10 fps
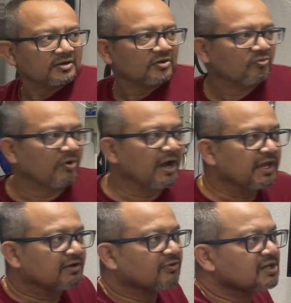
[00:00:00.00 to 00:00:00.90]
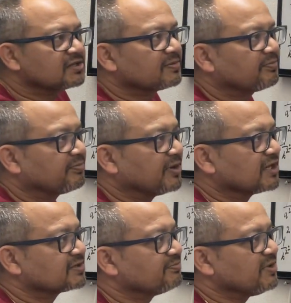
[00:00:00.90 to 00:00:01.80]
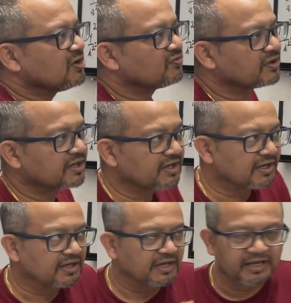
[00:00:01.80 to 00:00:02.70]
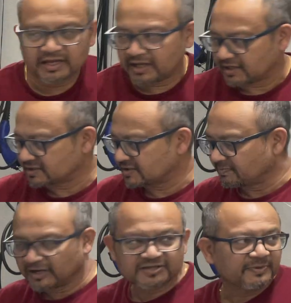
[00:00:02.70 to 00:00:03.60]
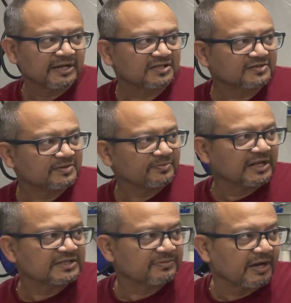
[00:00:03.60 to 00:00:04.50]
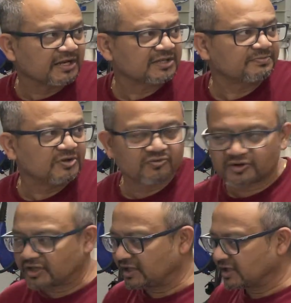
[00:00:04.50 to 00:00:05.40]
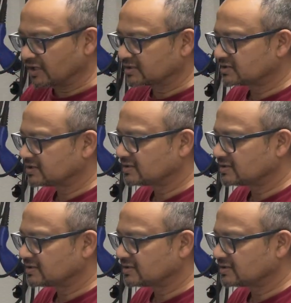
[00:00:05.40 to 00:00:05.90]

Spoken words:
Y equals plus b over a x, plus and minus b over a x.